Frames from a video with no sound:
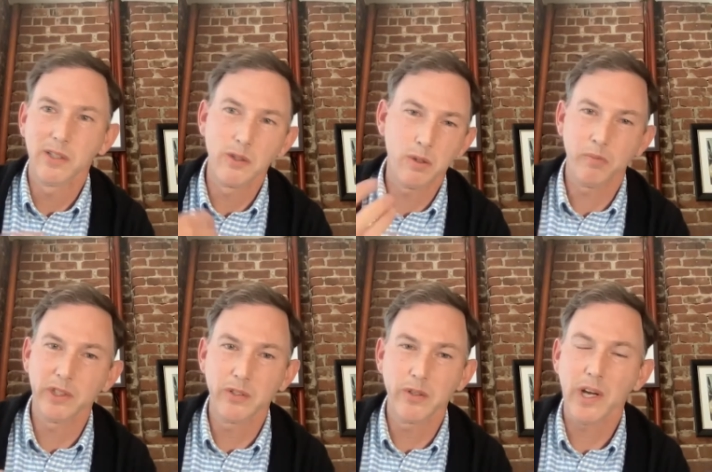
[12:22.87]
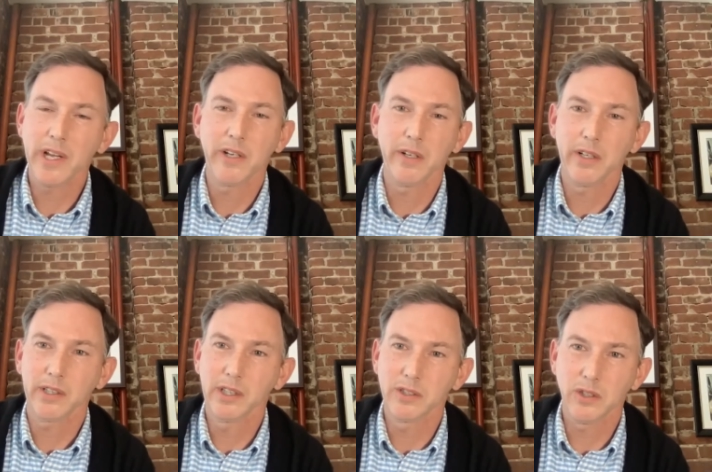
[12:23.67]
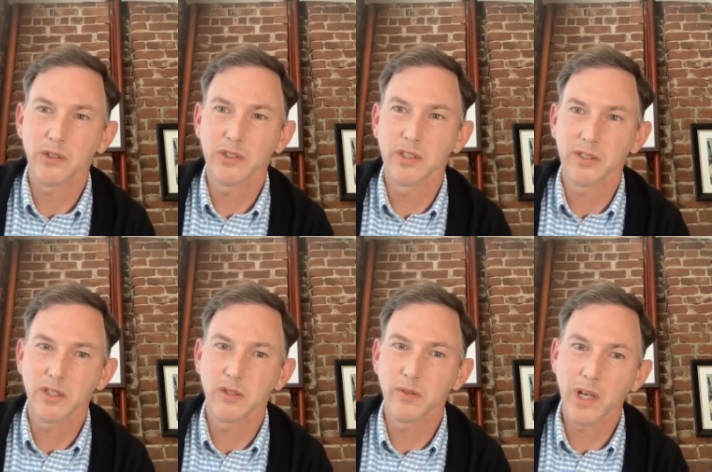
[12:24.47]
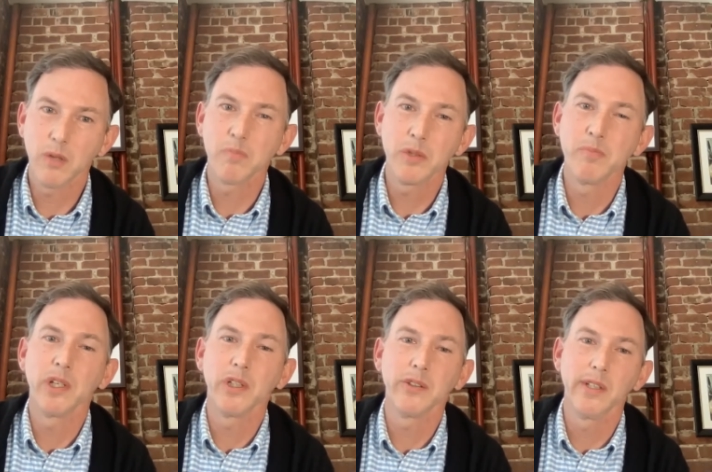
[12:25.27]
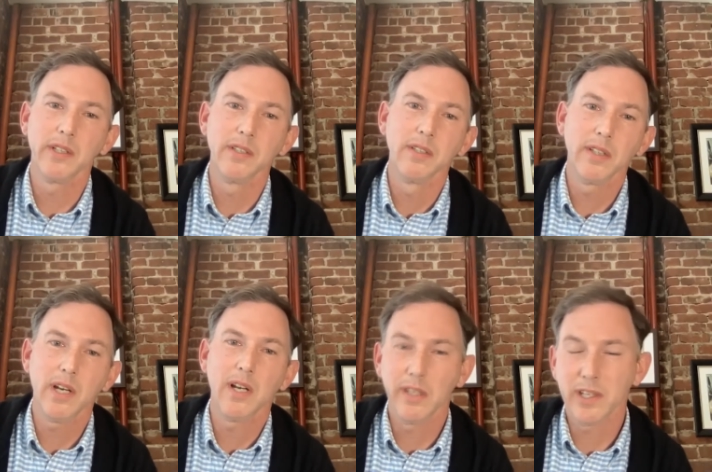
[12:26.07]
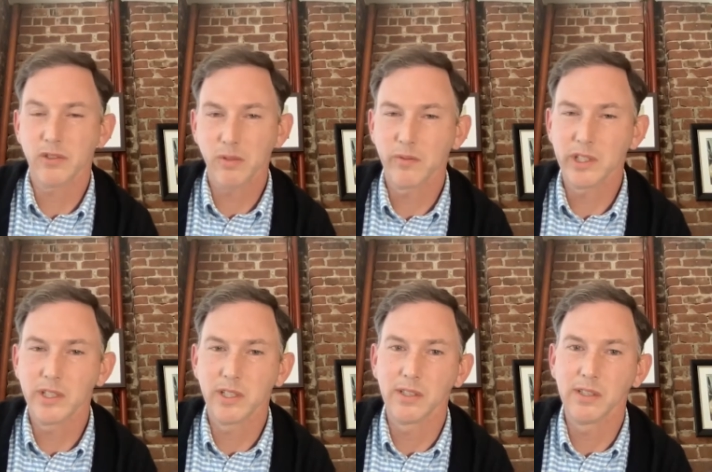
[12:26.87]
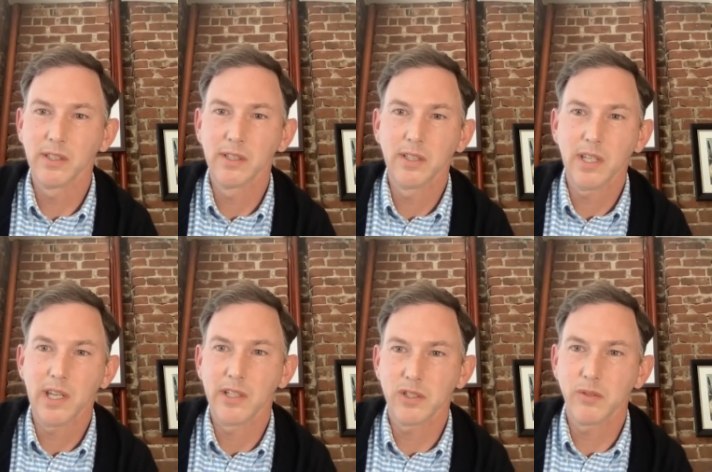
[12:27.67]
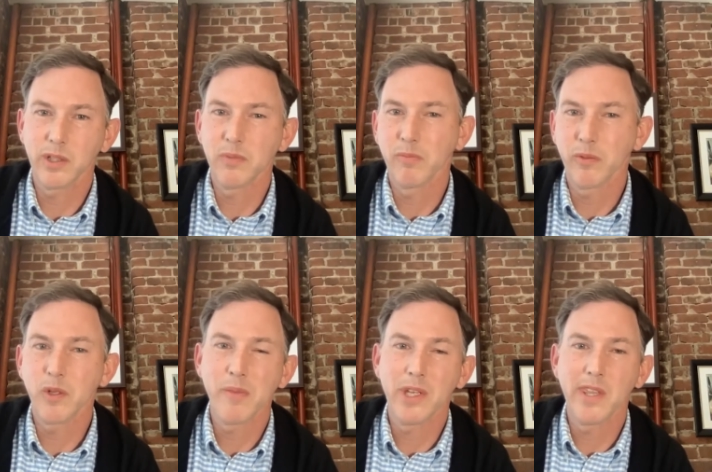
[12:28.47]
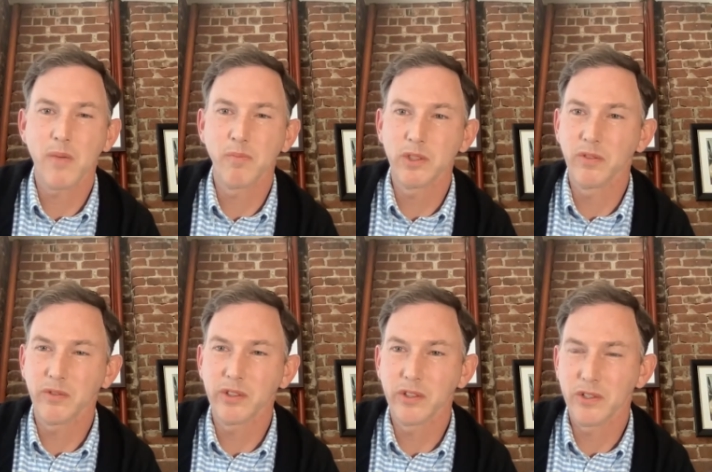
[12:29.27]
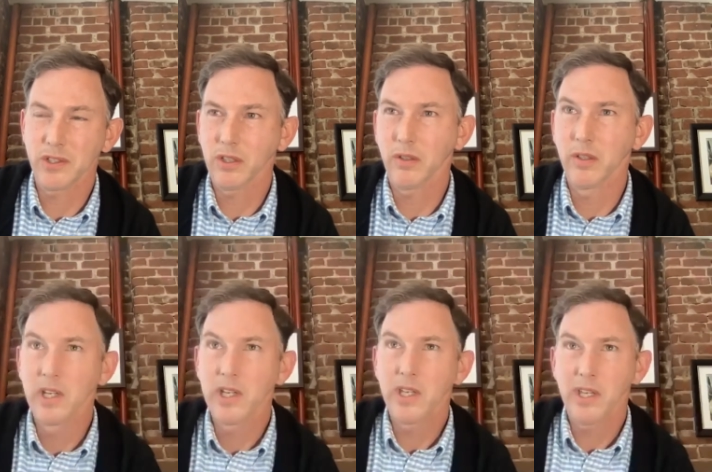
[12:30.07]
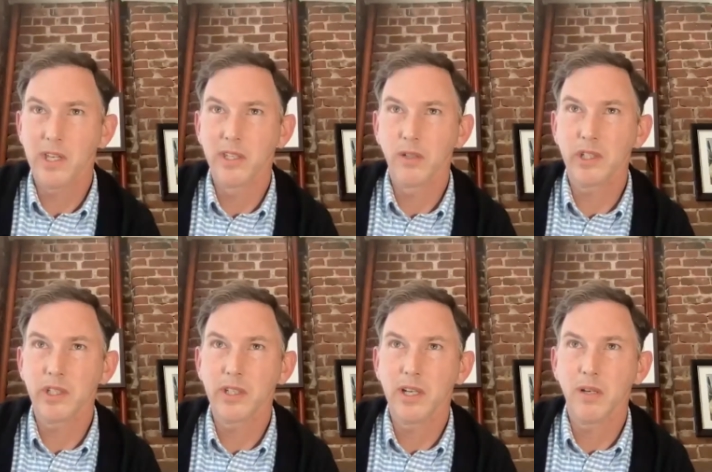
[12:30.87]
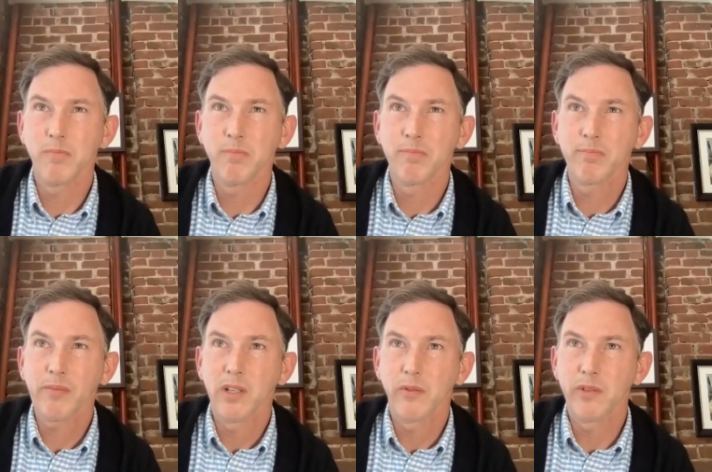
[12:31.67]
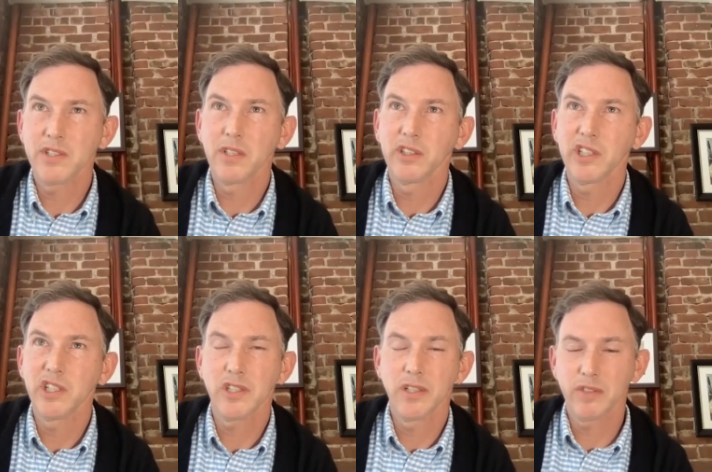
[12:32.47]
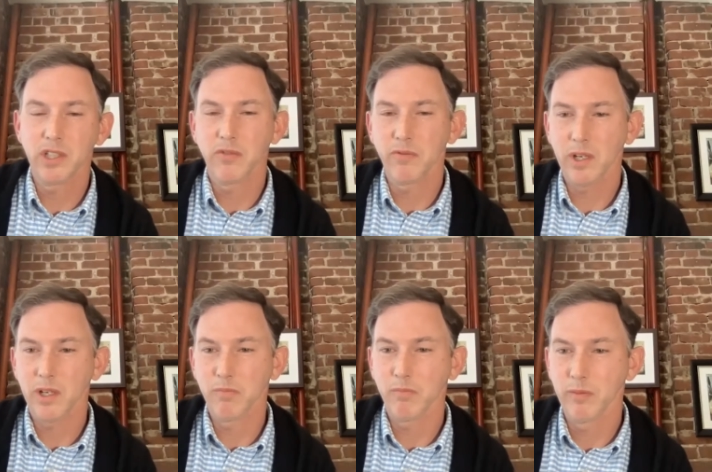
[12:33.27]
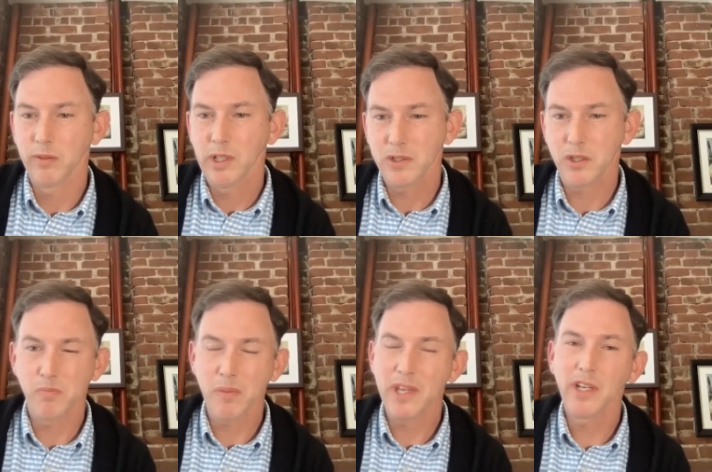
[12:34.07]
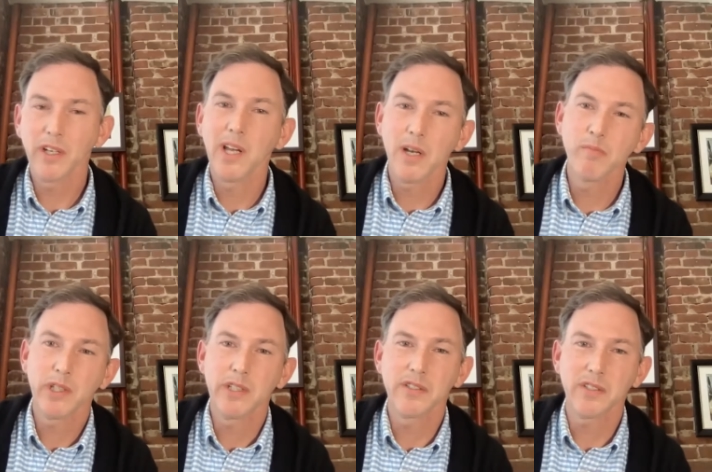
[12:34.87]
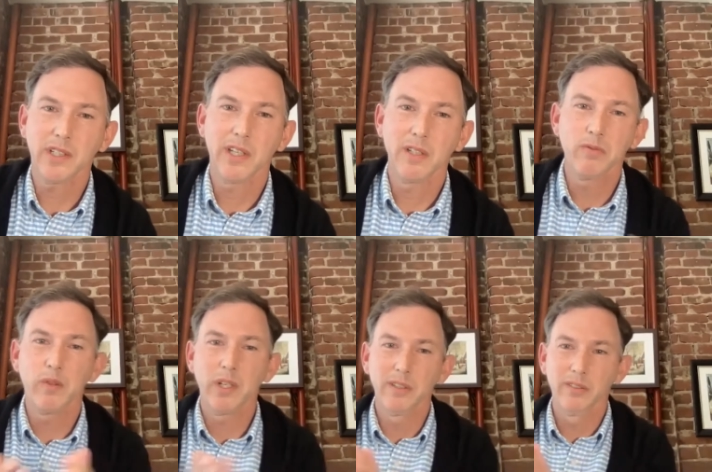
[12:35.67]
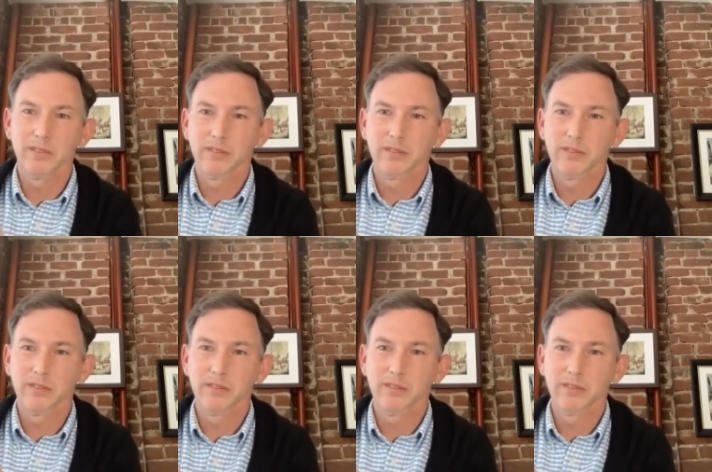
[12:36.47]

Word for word: normally you hire a consultant to help you build it. Uh, that's what we did, and so we we made that move a few years ago, and then we um, recently shifted from so PLM is kind of what